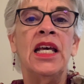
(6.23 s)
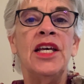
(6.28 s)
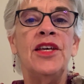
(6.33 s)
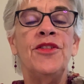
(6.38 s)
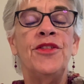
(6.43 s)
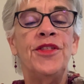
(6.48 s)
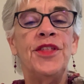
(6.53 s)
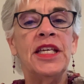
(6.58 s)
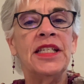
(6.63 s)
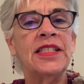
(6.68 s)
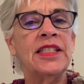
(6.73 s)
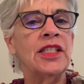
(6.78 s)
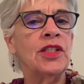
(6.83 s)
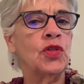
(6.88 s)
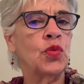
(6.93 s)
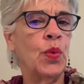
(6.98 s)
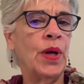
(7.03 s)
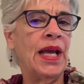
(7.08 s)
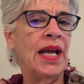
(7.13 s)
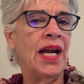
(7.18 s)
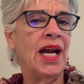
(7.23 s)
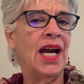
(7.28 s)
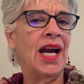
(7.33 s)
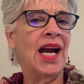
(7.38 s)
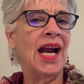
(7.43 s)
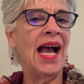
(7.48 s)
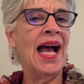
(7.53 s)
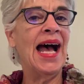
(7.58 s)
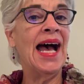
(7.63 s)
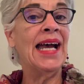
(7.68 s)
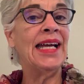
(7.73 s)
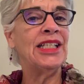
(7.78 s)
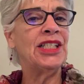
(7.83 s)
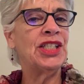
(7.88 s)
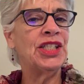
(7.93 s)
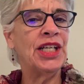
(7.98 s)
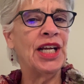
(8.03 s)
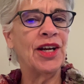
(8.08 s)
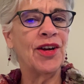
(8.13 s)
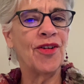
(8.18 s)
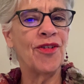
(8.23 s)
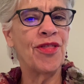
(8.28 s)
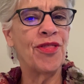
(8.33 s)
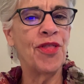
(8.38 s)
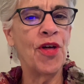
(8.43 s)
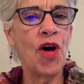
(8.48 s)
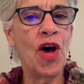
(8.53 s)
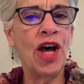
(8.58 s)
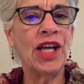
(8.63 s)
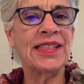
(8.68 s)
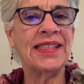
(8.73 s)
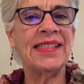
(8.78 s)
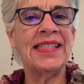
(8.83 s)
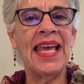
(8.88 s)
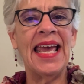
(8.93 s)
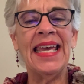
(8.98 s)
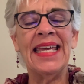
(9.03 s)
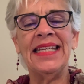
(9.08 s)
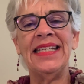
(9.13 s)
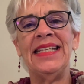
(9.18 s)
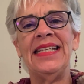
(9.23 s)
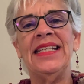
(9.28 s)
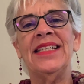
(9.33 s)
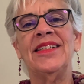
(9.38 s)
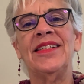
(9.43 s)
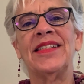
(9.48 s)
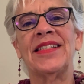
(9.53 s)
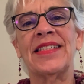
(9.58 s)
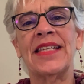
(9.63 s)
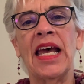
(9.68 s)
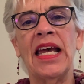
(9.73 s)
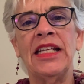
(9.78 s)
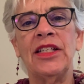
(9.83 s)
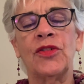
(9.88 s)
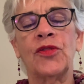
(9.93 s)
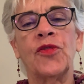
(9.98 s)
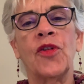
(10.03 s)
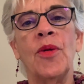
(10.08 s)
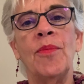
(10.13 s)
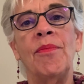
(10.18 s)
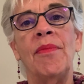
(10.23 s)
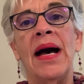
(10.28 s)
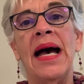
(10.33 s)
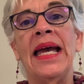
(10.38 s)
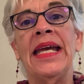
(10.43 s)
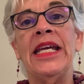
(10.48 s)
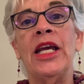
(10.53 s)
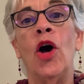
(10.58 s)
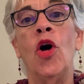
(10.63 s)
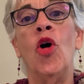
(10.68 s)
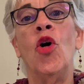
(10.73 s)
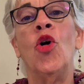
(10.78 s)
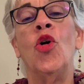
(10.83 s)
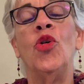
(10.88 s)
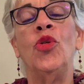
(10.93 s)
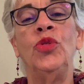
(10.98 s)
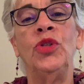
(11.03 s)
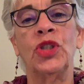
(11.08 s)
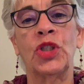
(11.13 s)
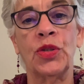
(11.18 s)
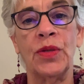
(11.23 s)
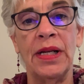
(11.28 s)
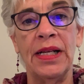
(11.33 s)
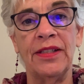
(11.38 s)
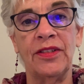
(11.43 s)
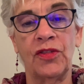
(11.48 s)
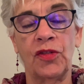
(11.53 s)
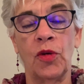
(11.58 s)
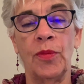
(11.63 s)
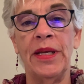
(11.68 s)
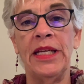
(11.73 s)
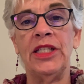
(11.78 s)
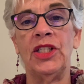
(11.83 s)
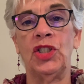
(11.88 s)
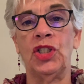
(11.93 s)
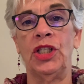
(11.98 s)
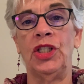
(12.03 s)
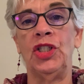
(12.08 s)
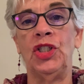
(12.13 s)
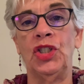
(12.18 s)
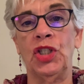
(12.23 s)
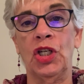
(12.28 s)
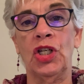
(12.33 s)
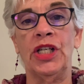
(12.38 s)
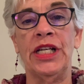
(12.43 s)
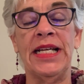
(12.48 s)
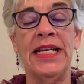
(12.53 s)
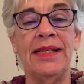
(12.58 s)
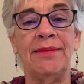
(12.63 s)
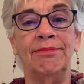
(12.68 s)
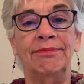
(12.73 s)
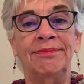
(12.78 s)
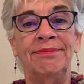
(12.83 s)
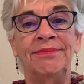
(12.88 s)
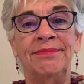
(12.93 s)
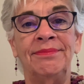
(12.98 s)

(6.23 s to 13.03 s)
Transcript: This is where I share thoughts and insights from my own transformation journey